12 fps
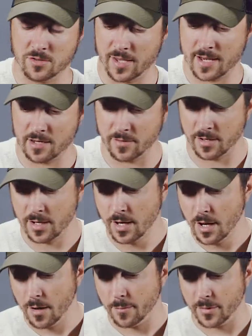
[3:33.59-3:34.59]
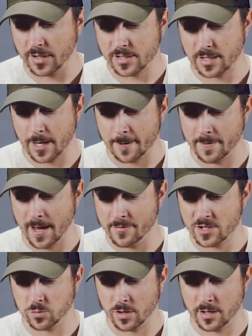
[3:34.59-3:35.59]
the end of it. But yeah,
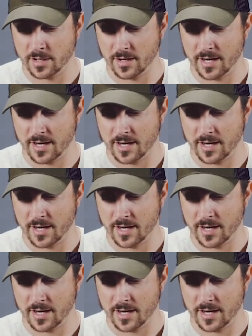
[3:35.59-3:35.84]
this one,